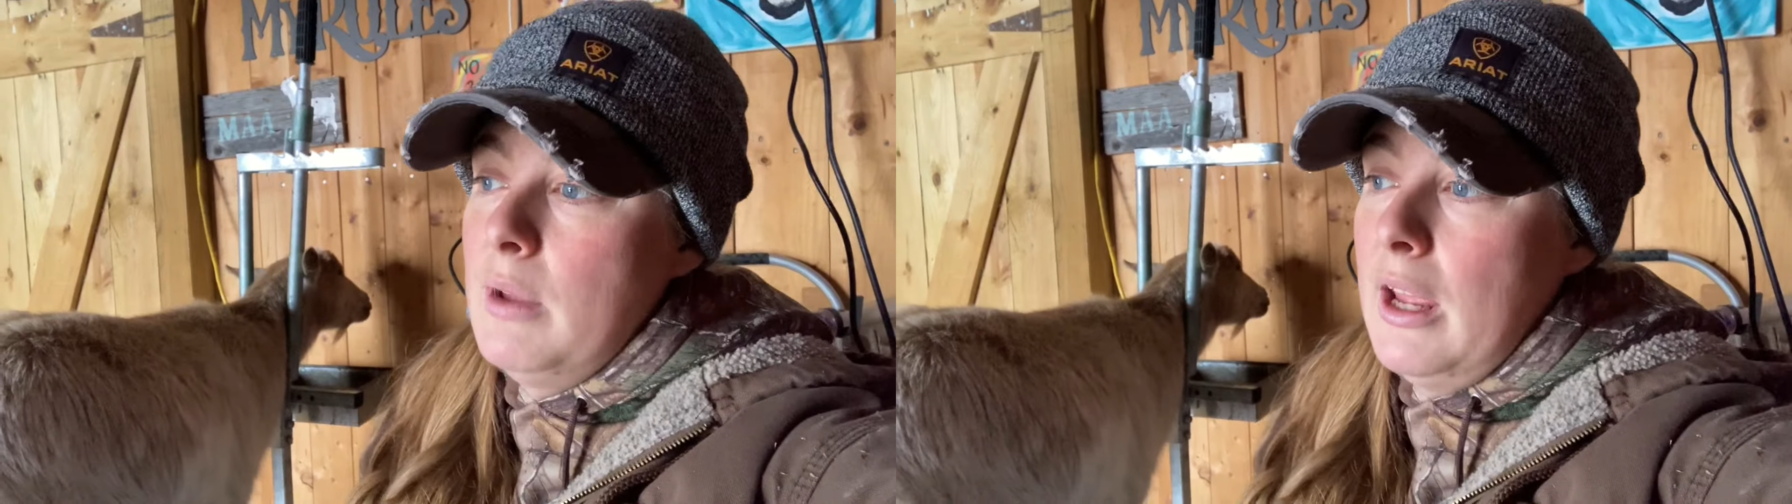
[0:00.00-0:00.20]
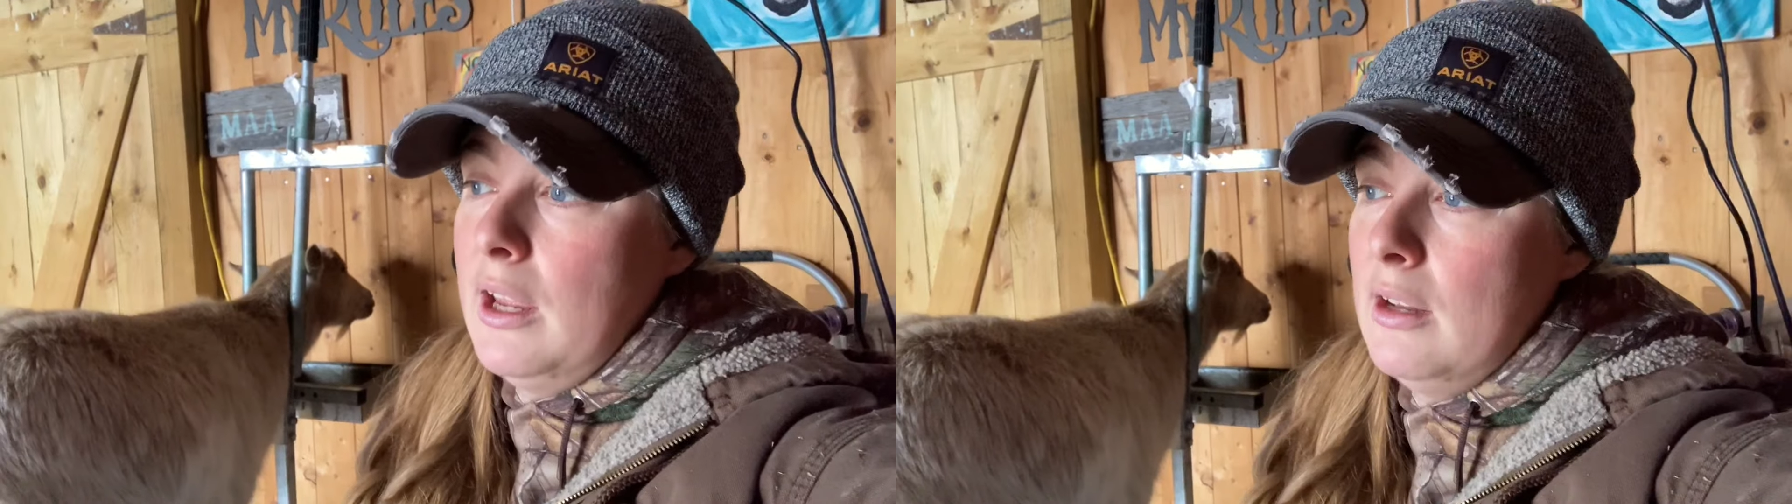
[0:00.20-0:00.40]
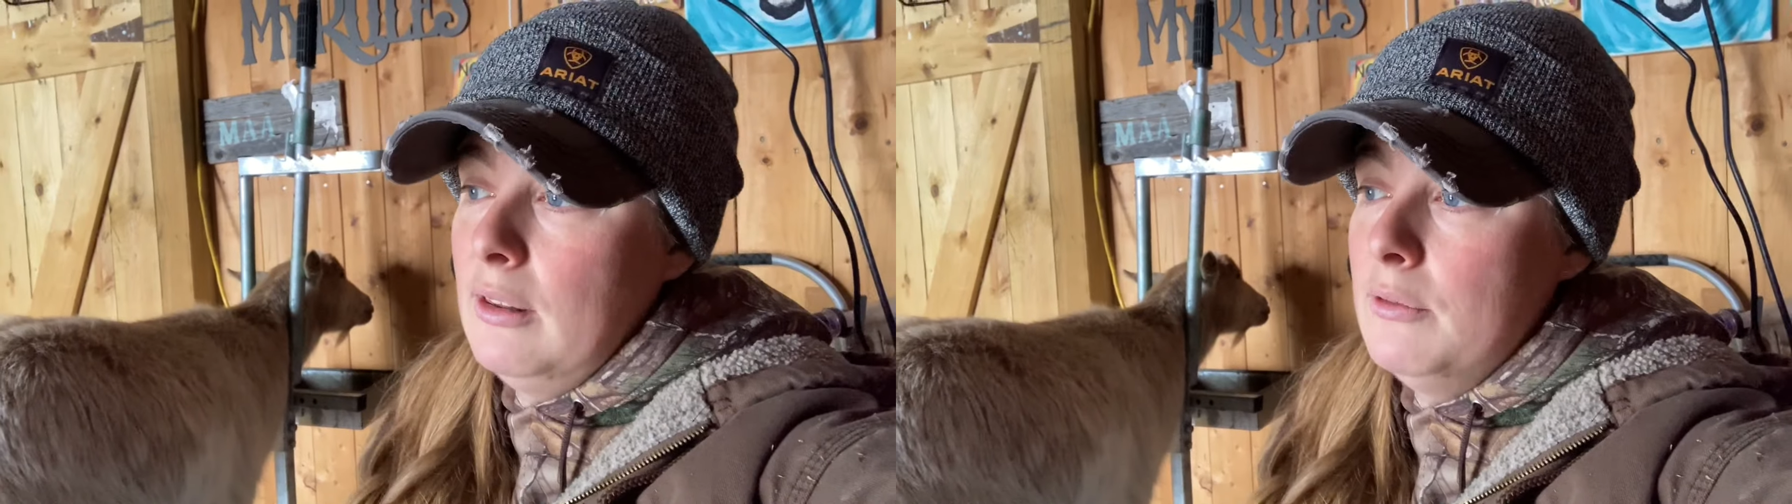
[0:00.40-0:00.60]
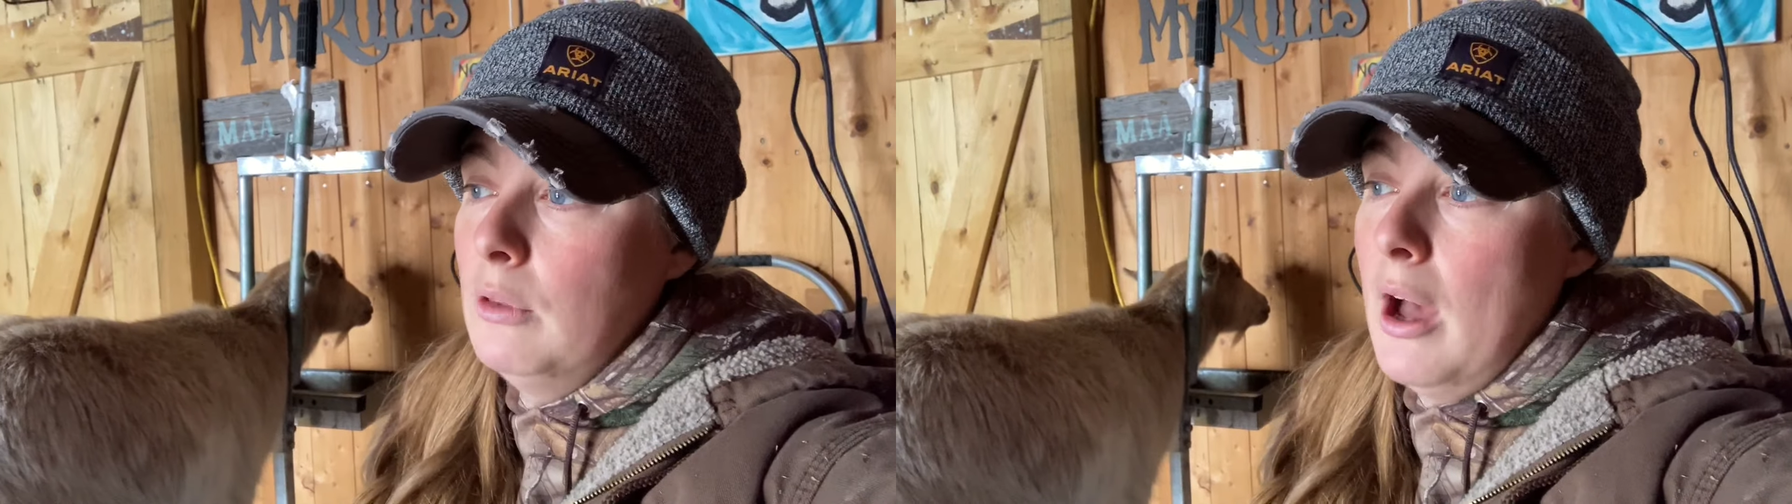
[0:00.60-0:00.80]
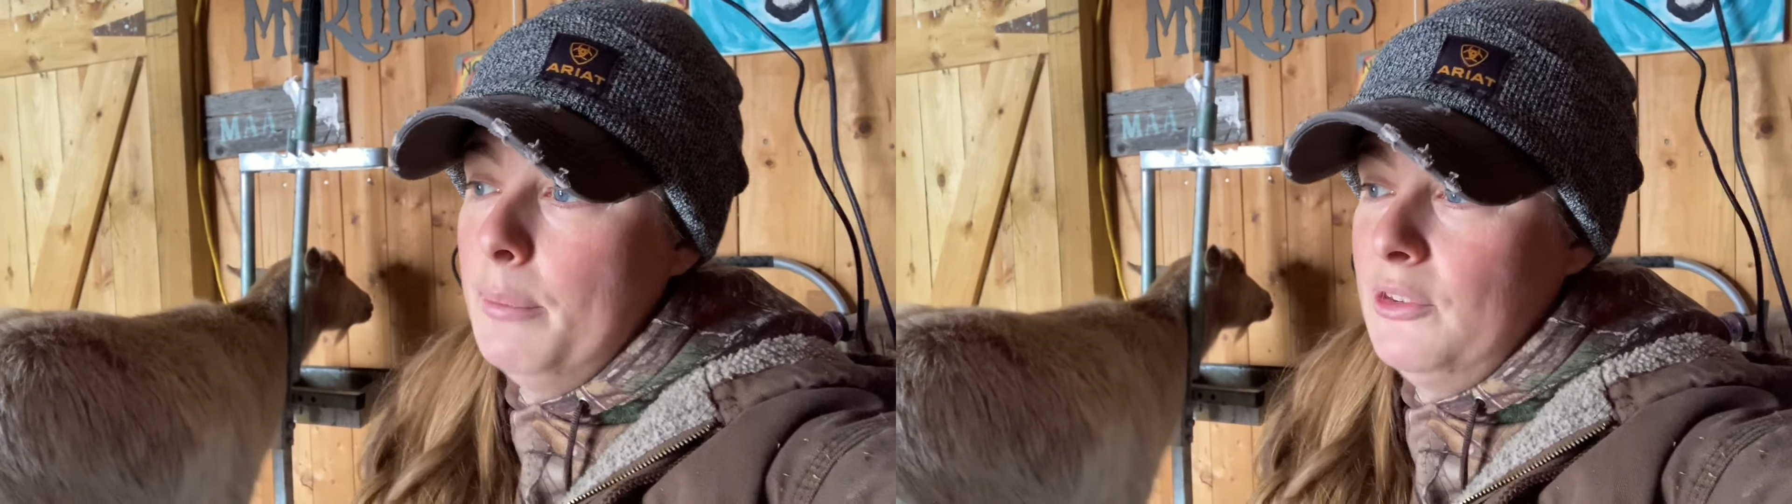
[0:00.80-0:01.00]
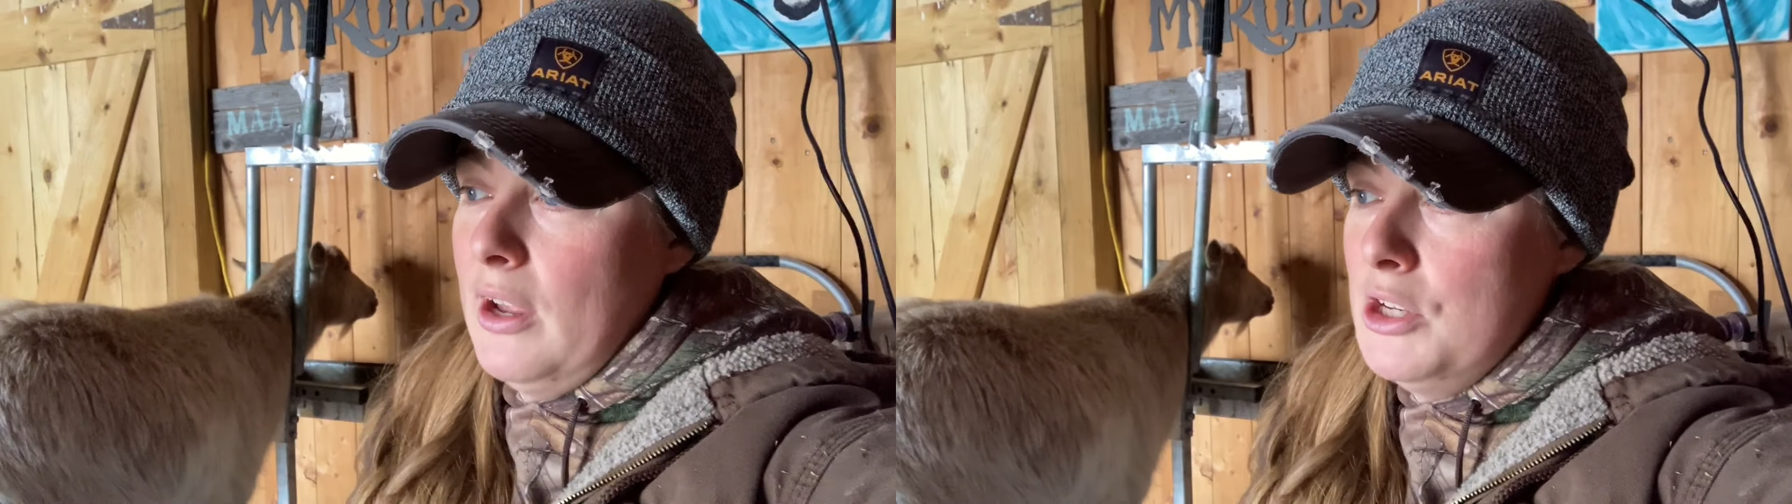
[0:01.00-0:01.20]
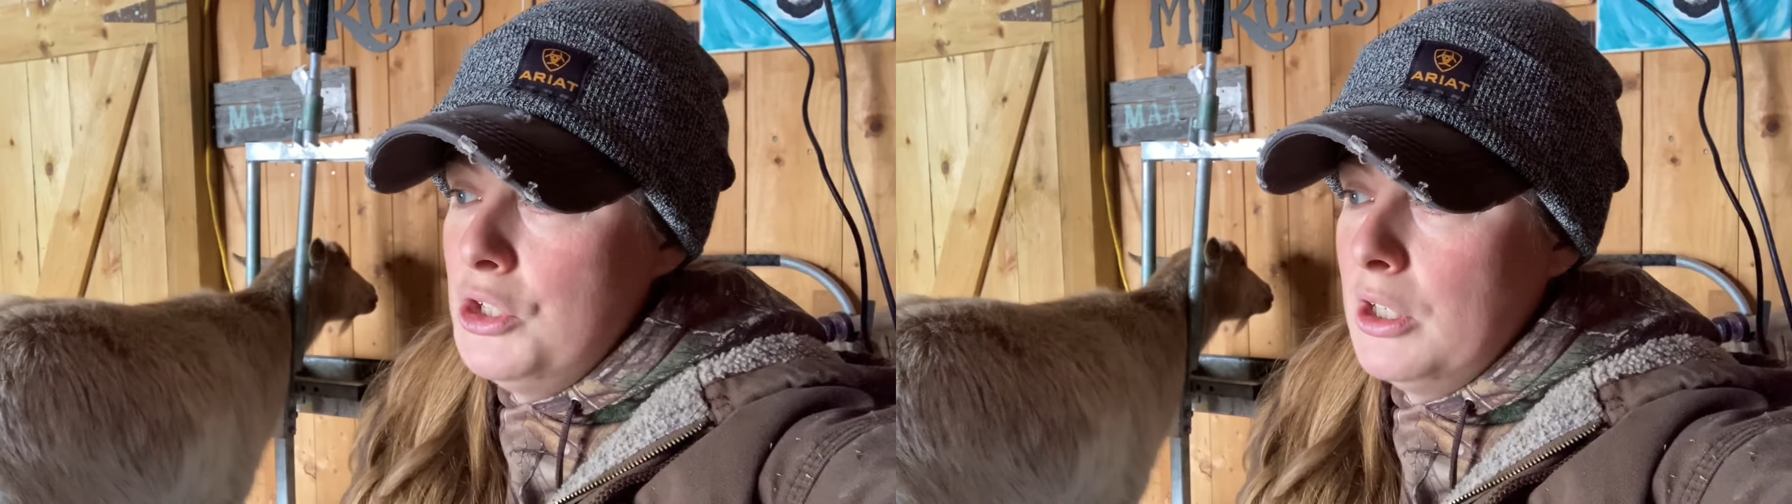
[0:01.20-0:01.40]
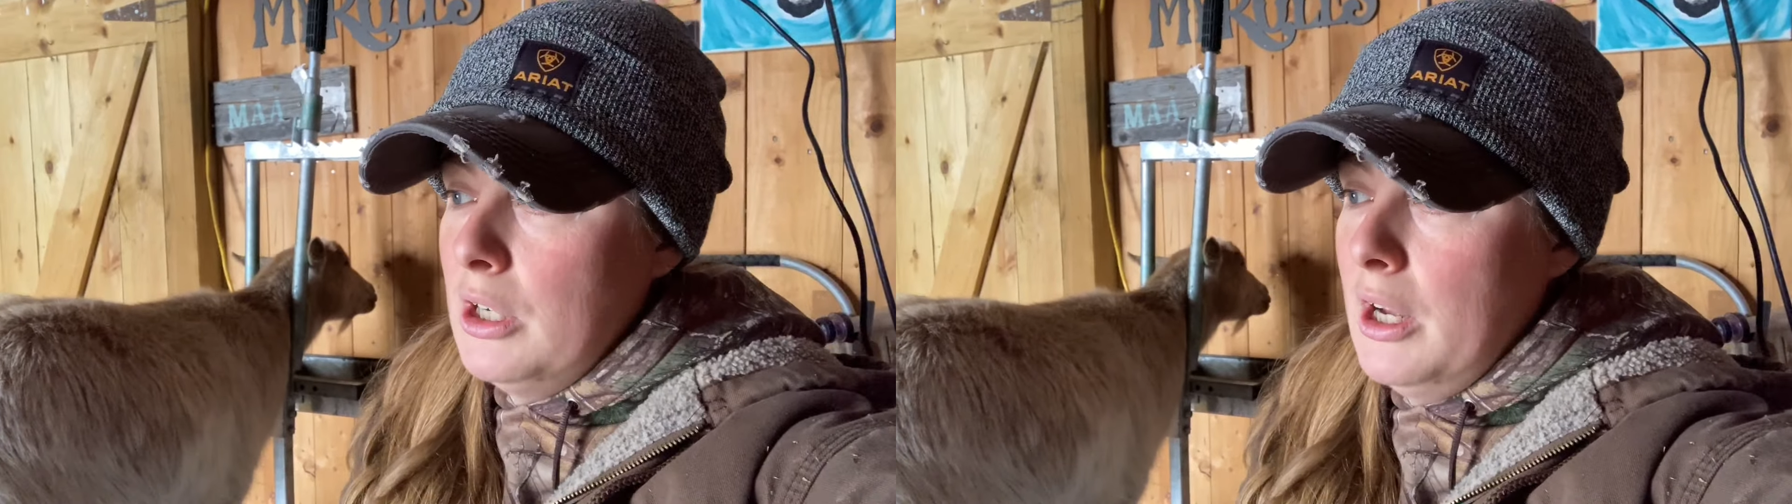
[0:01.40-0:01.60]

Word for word: it can lopside your,